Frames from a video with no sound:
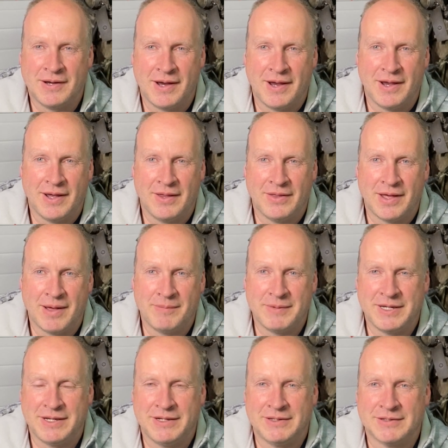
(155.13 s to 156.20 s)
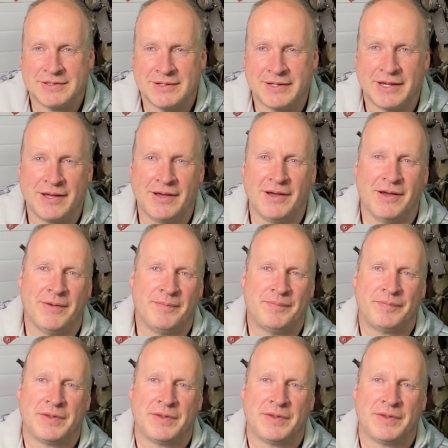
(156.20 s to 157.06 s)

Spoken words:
and that means like a